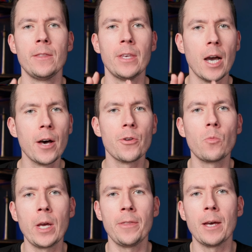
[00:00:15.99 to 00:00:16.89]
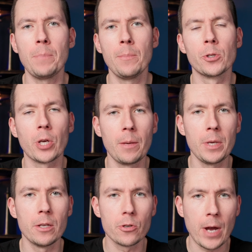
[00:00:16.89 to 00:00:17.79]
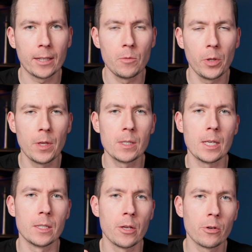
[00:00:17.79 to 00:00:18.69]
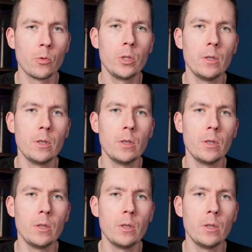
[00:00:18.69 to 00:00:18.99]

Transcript: The other way that people are going to be interacting with this is they're going